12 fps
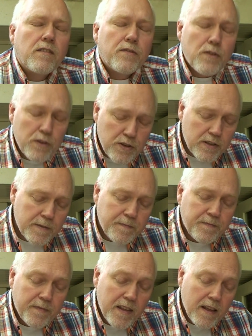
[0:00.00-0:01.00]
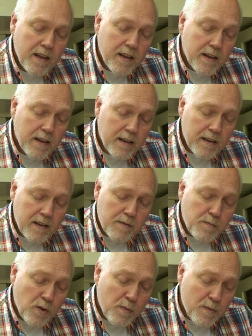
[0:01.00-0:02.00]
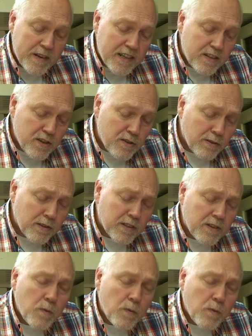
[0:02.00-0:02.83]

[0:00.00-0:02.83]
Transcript: version probably the solder